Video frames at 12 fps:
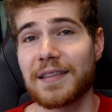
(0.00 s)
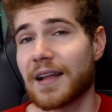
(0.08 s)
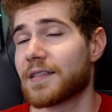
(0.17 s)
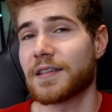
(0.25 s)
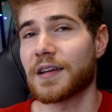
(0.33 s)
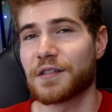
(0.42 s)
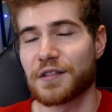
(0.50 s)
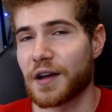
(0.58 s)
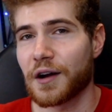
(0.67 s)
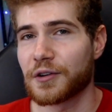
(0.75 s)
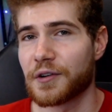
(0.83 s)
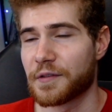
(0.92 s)
that 6
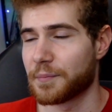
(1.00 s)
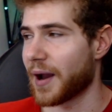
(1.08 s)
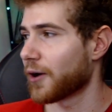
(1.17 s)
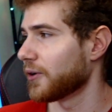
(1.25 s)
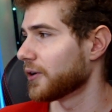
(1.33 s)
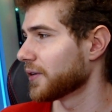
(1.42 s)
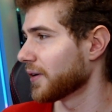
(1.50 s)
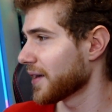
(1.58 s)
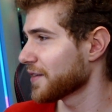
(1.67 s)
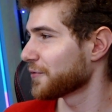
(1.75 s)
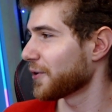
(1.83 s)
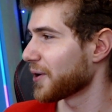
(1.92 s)
GHz barrier. That
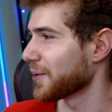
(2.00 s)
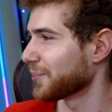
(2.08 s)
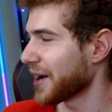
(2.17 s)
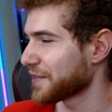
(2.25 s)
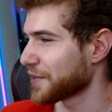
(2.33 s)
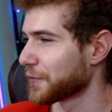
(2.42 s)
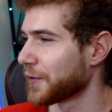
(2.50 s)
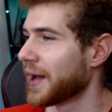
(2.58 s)
is very impressive,